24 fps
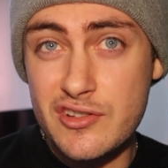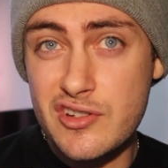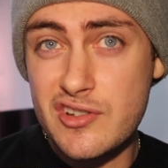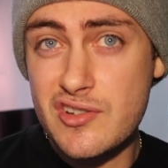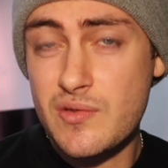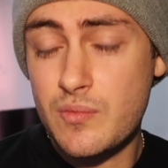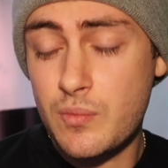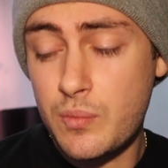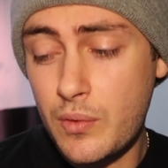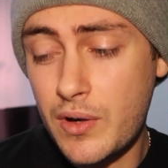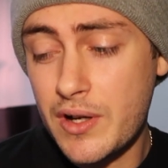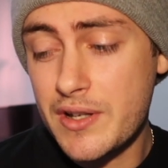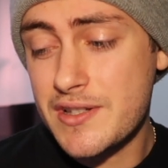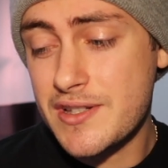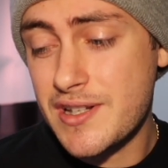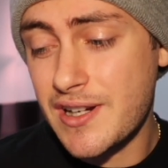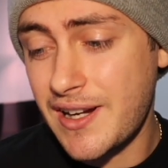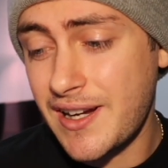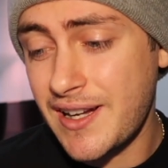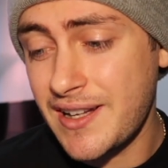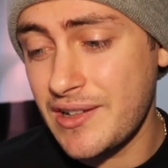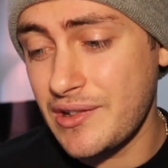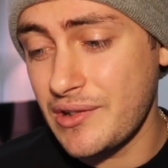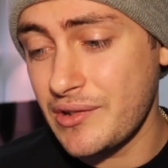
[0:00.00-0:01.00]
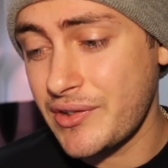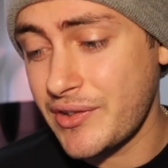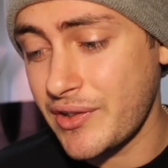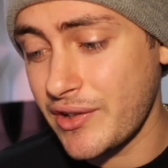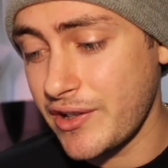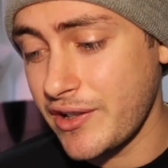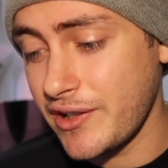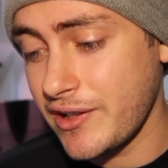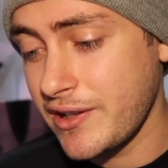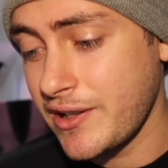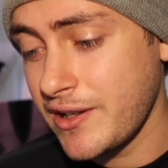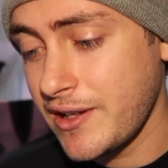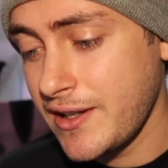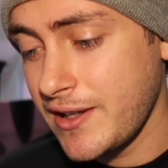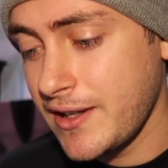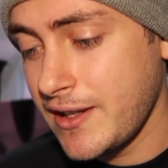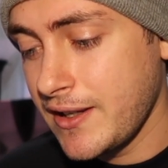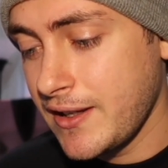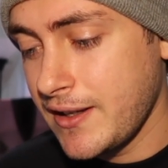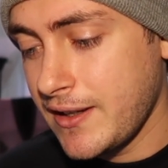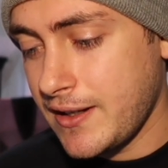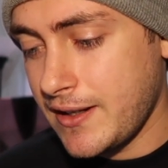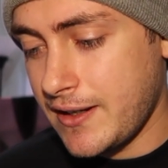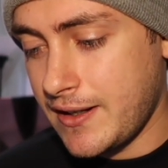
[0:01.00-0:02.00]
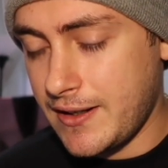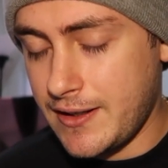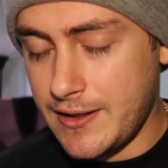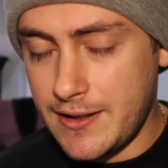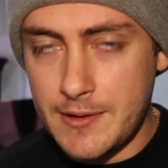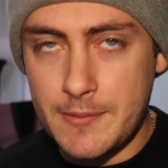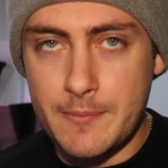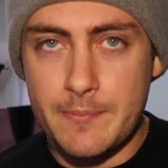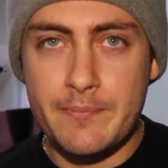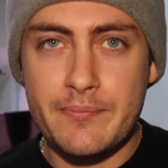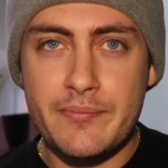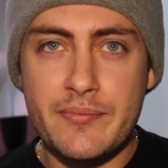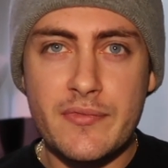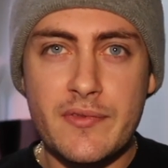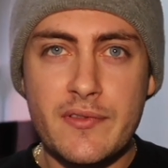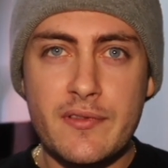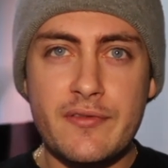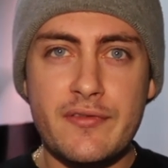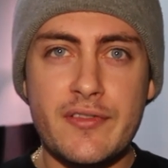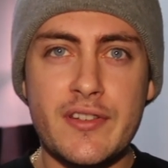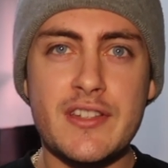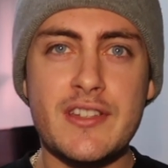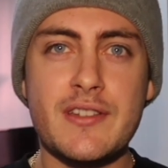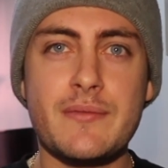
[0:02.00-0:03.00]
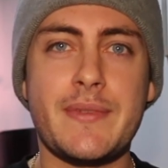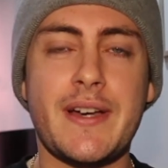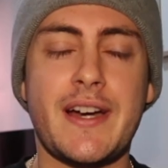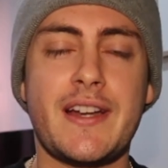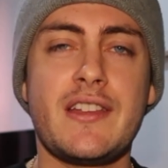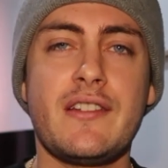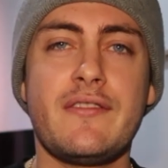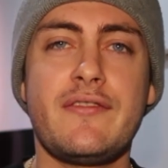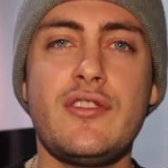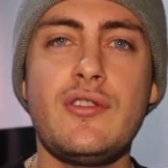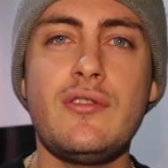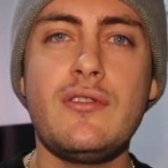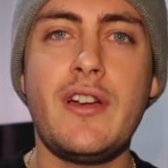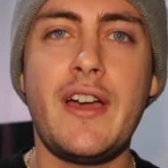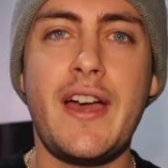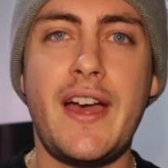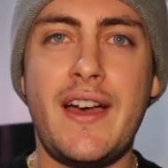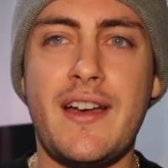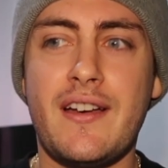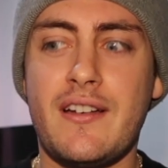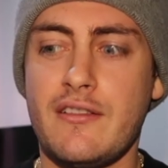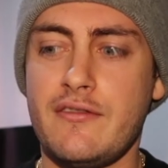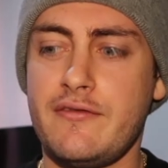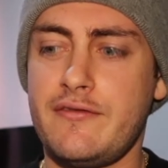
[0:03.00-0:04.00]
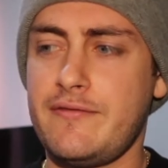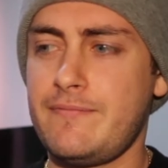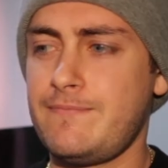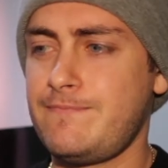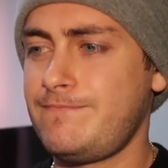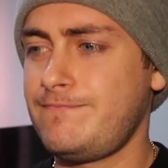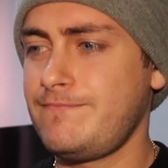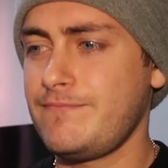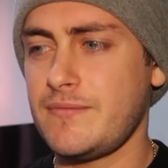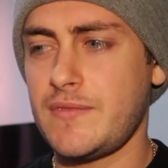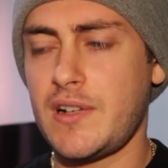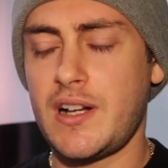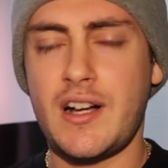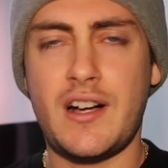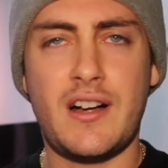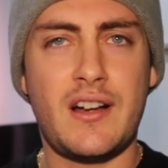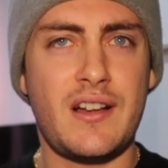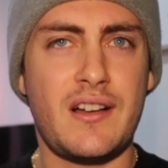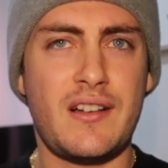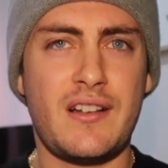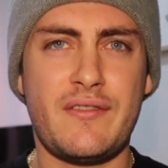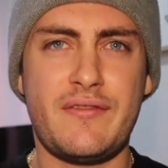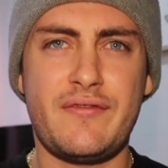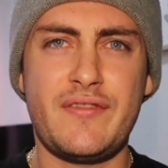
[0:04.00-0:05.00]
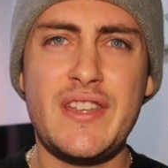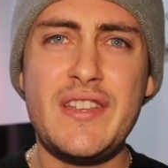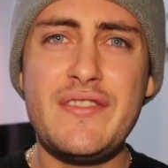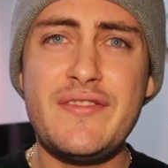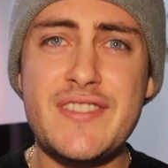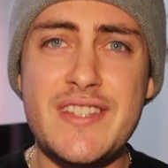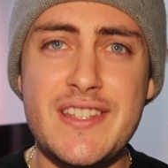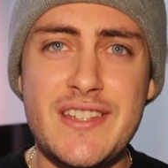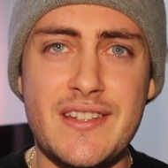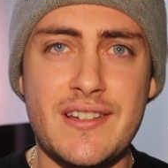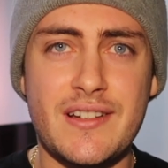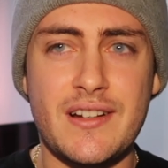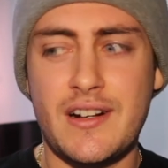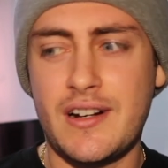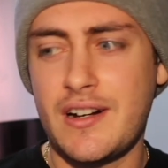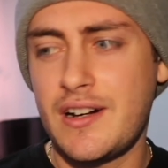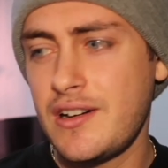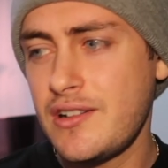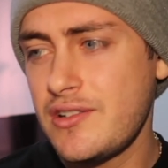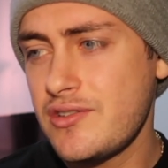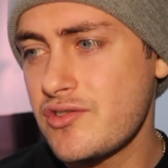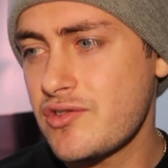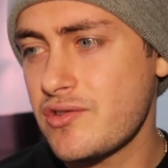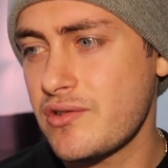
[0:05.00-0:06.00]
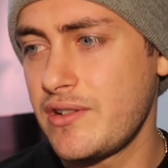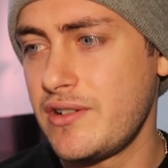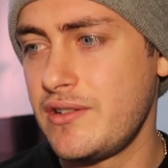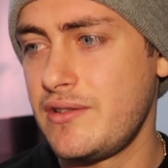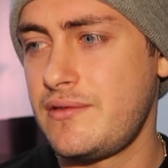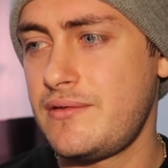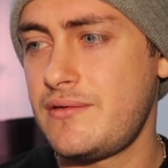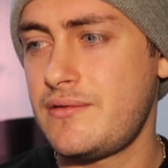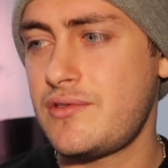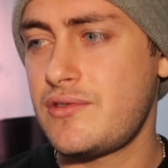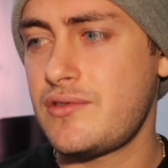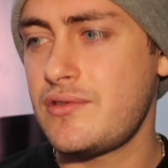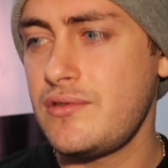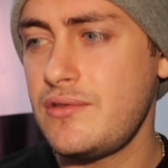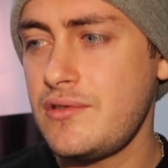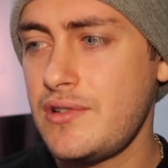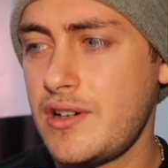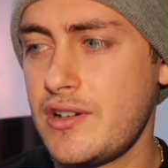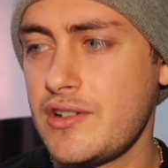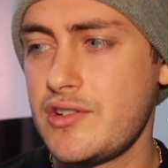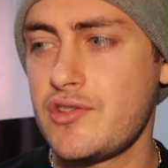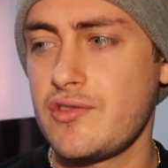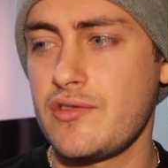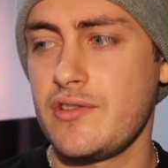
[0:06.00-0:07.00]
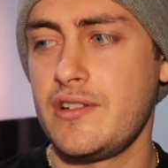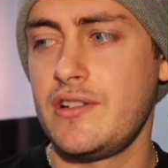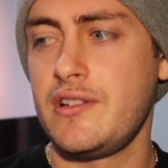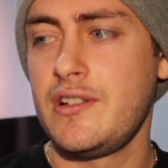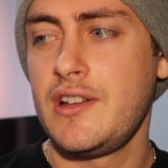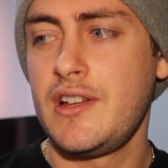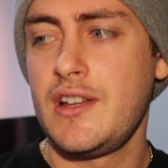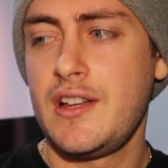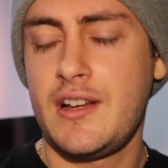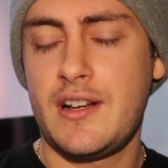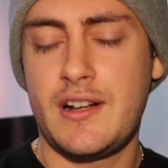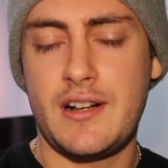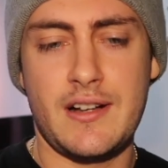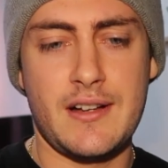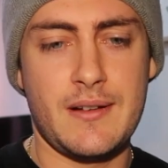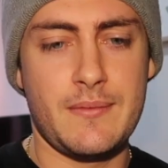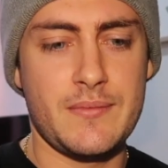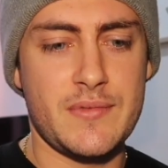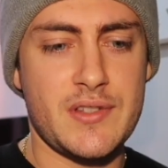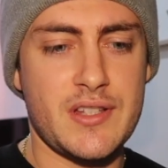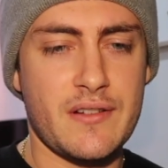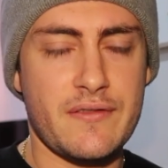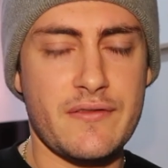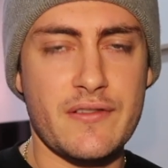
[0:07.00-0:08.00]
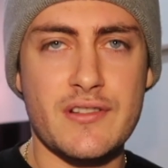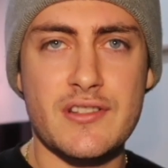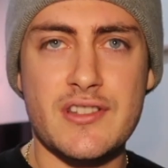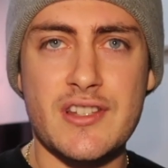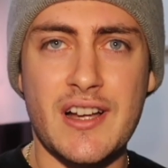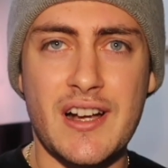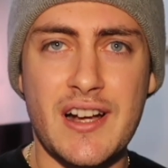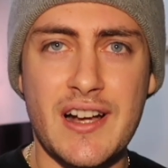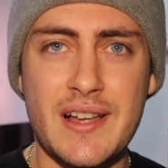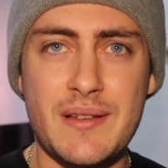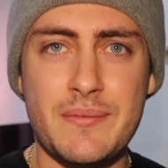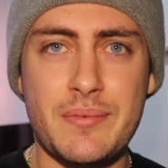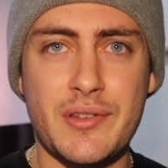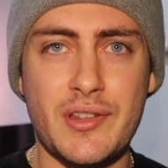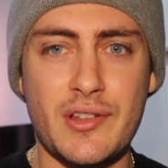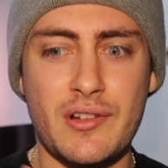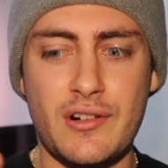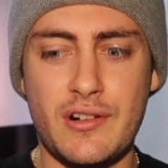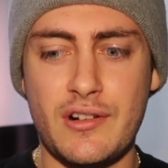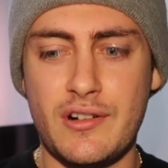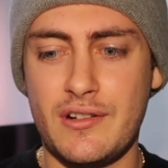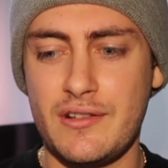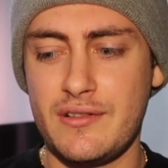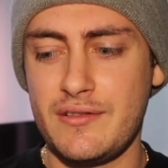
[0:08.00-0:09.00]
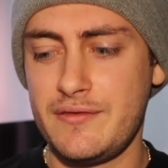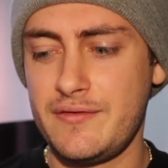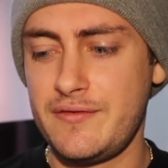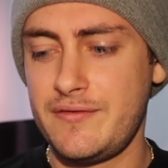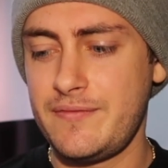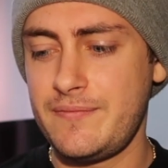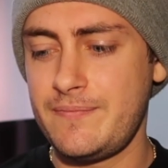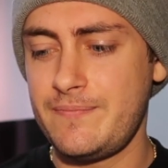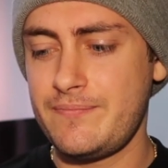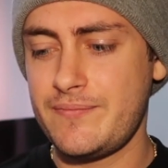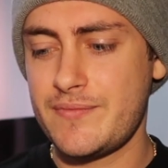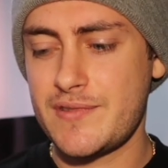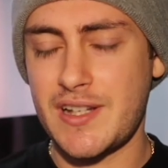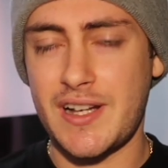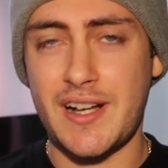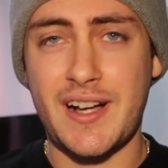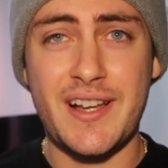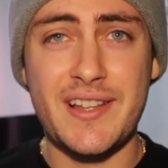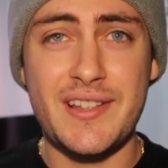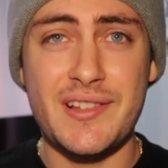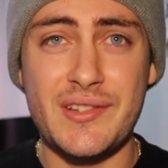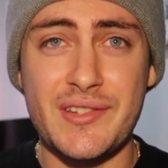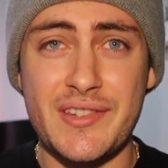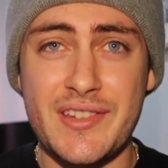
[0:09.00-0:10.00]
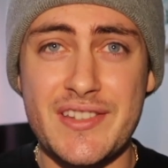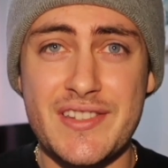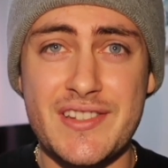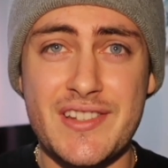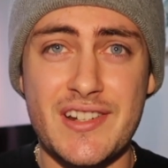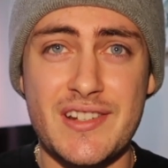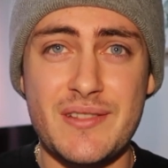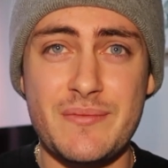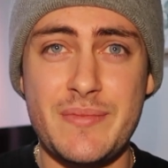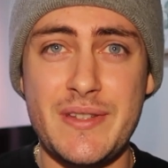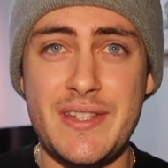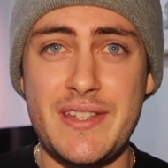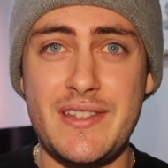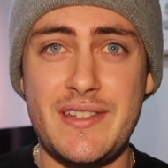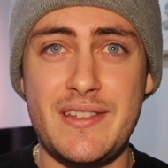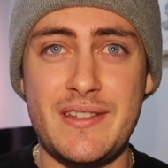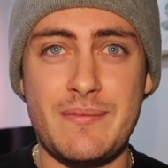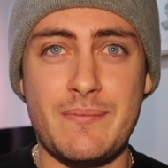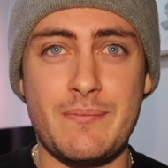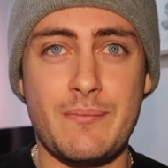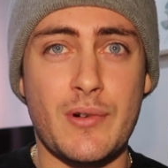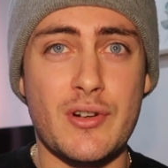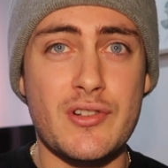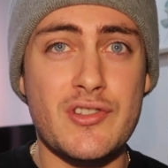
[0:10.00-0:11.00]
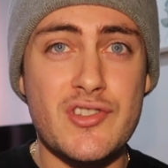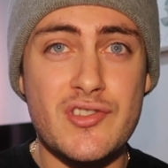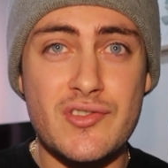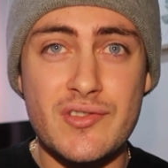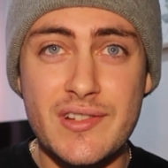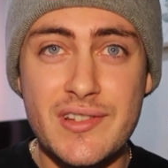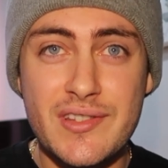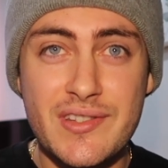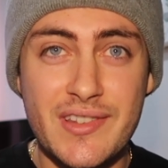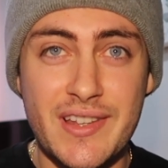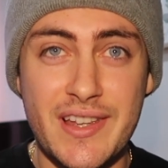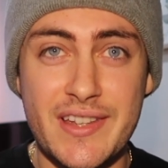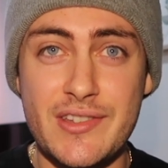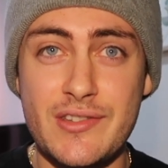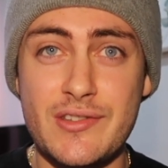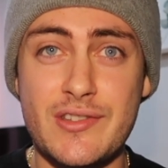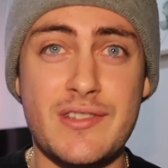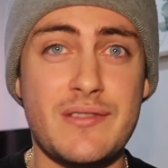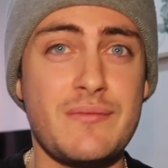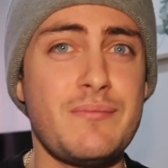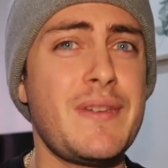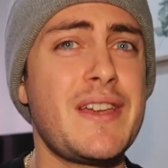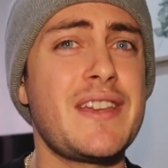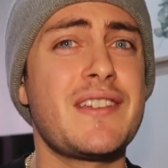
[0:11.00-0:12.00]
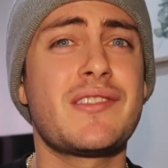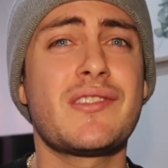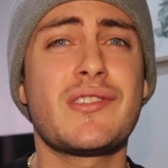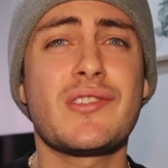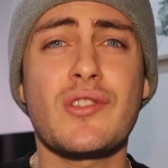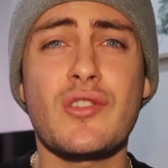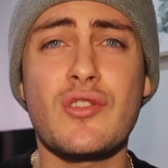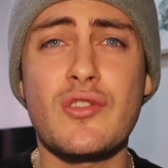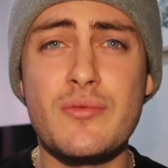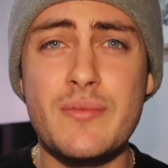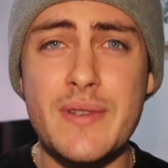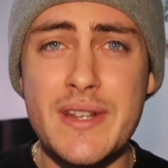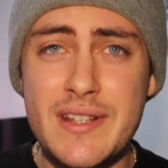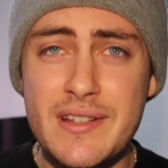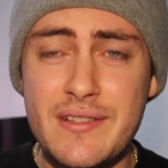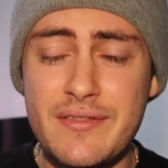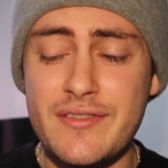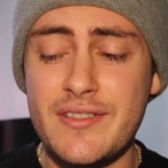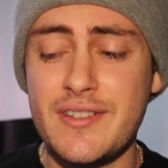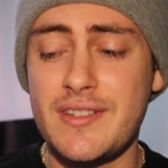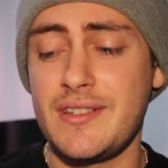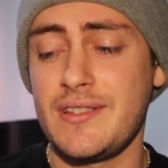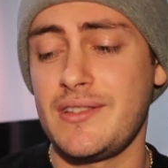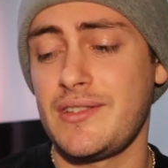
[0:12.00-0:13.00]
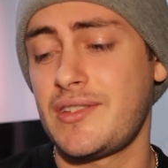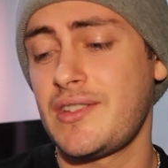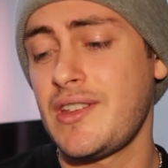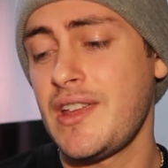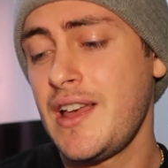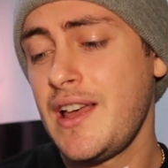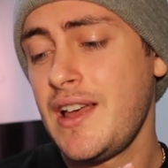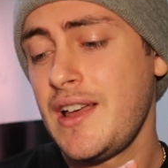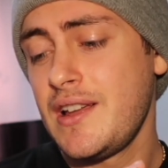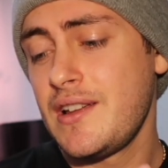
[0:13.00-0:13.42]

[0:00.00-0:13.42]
just one tile. So think about it. If you have 50, 100, 200 different types of tiles, it's going to be monstrous. Like, you could make so many things.